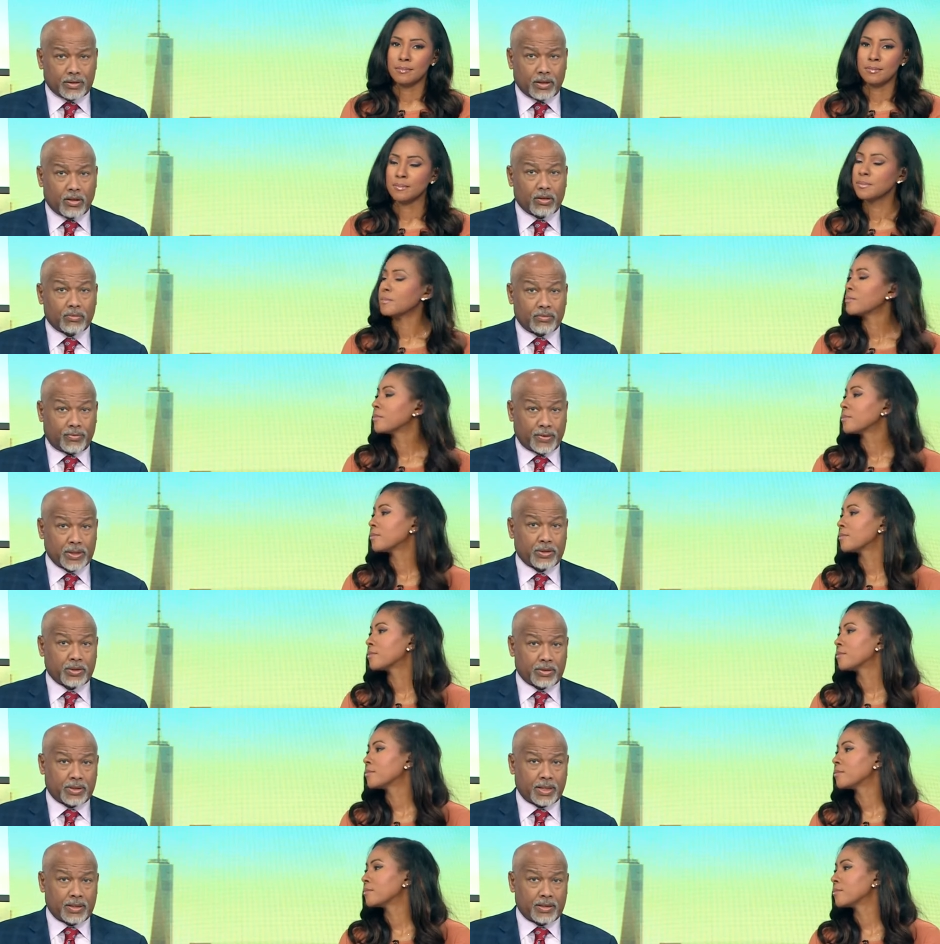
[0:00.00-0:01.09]
Speaker 1: or
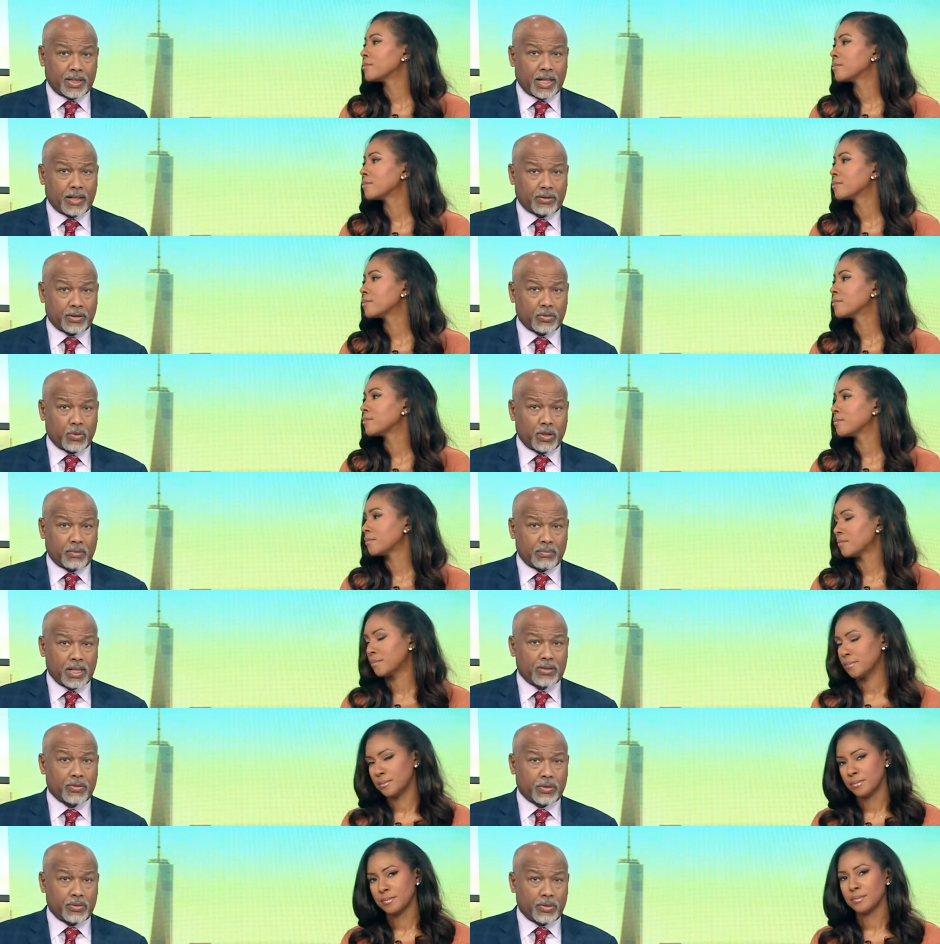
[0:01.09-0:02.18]
officials in Yonkers want
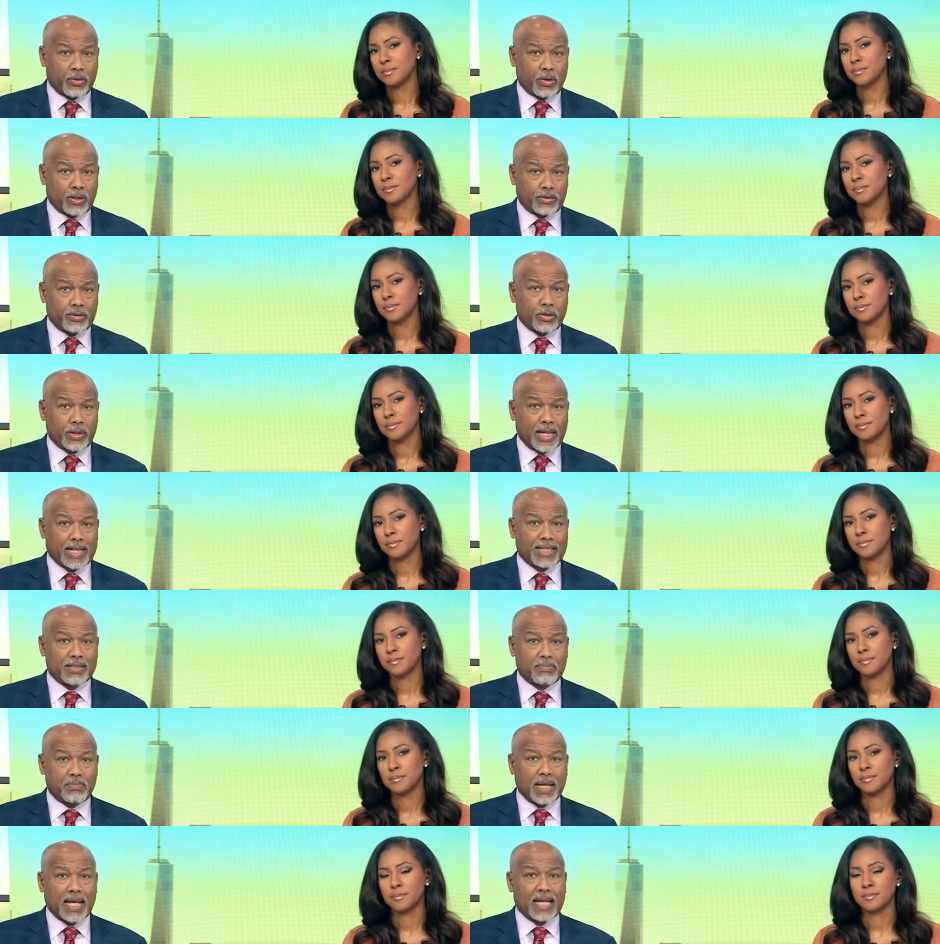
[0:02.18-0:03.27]
Metro North to
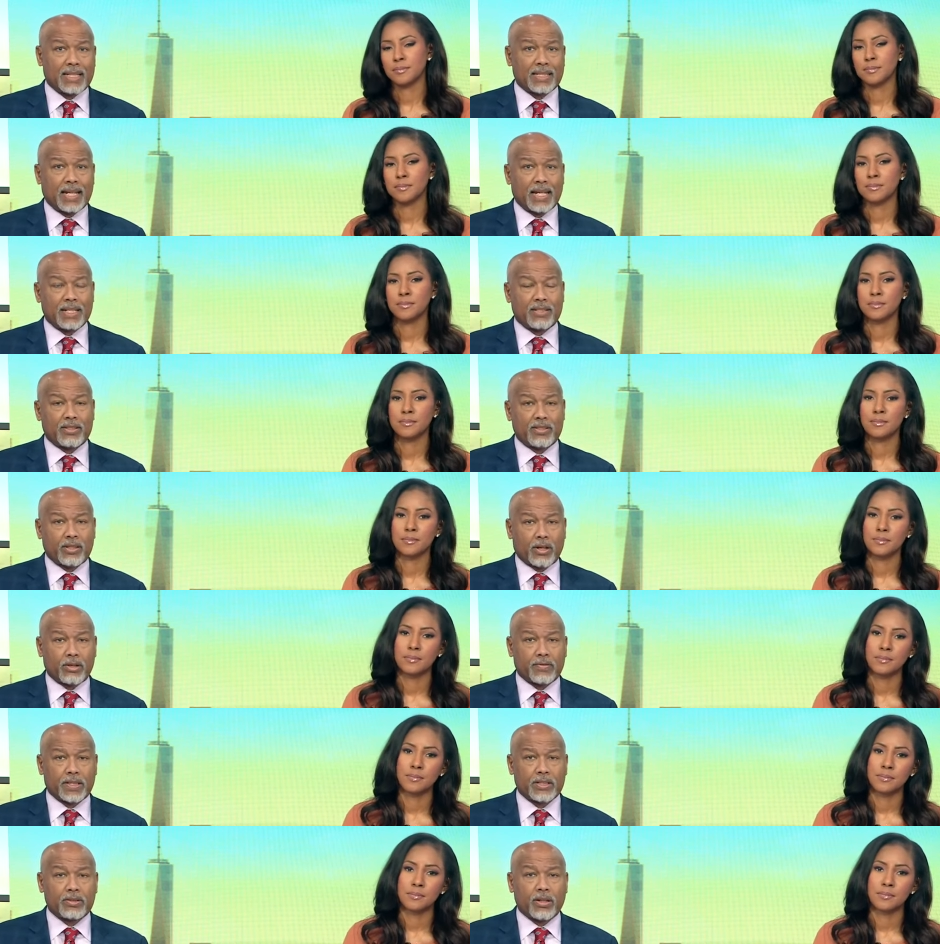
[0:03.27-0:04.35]
expand its
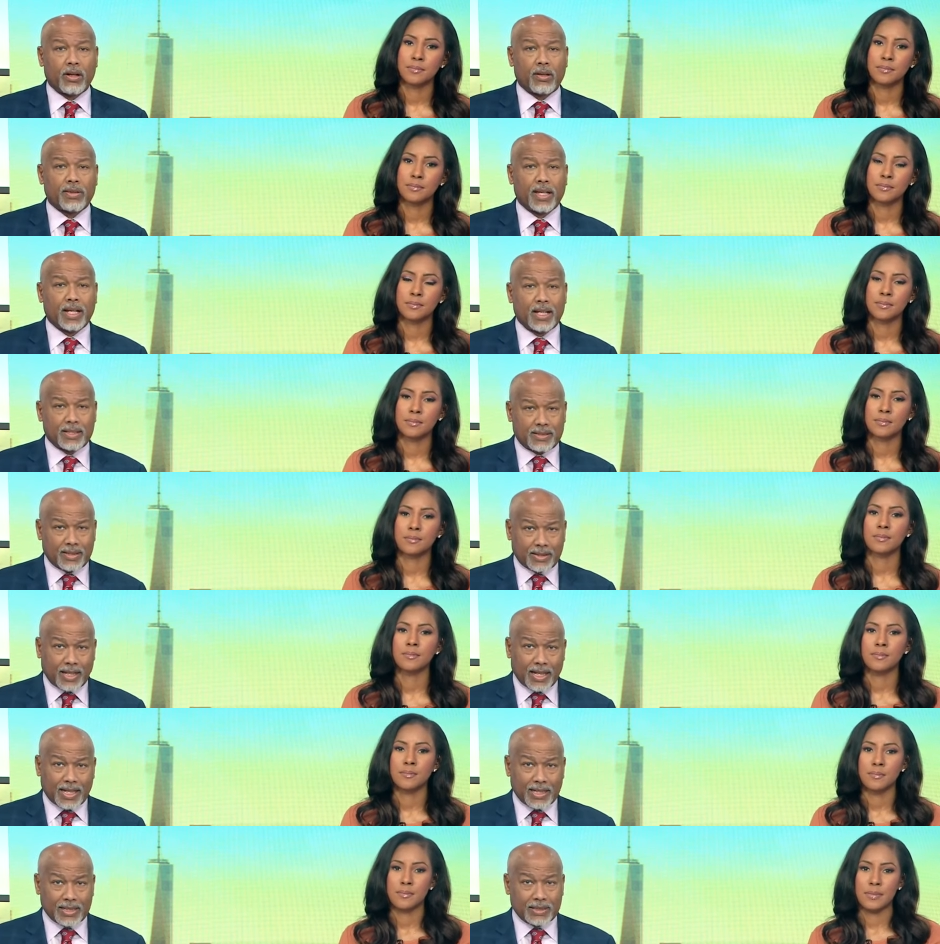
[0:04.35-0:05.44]
service on the Hudson
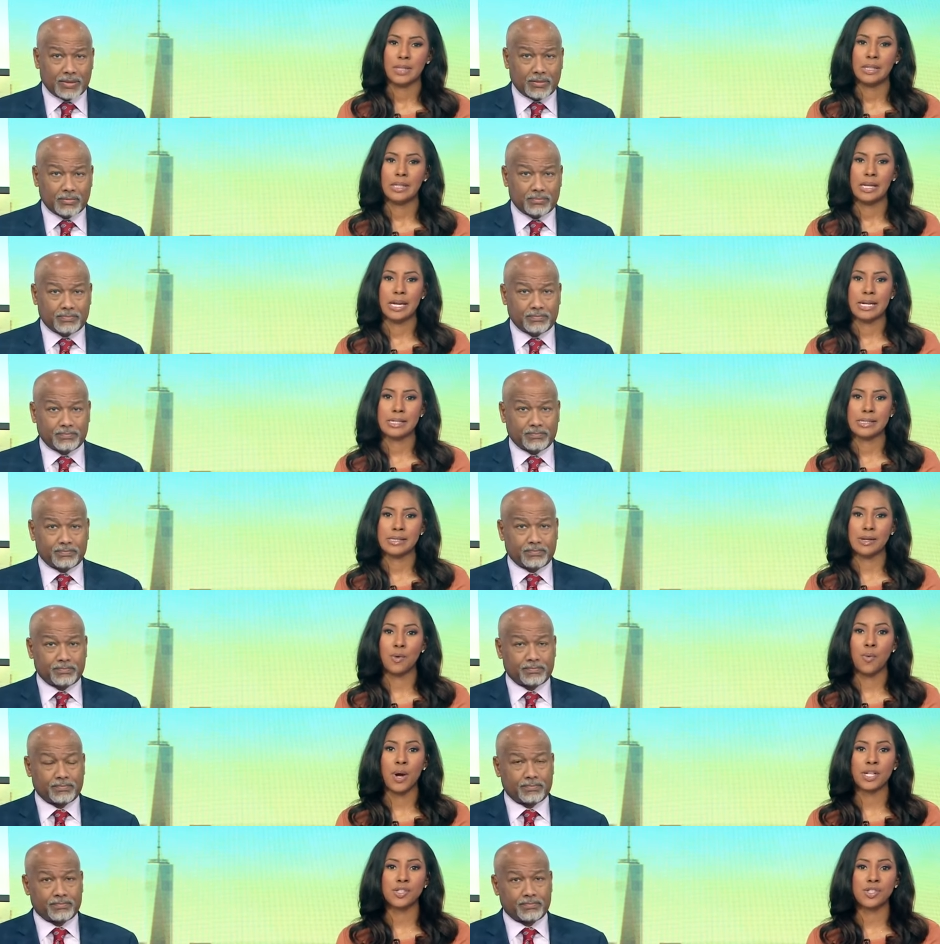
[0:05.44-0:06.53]
line.
Speaker 2: Yes,
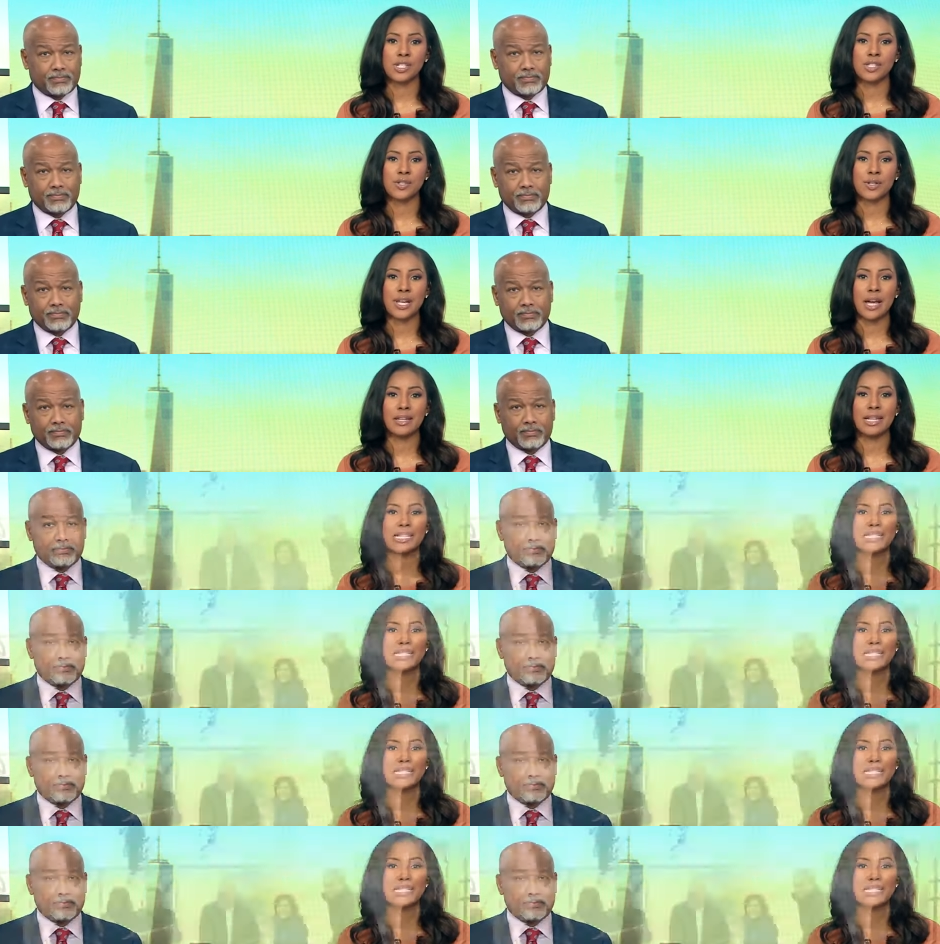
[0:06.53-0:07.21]
Westchester County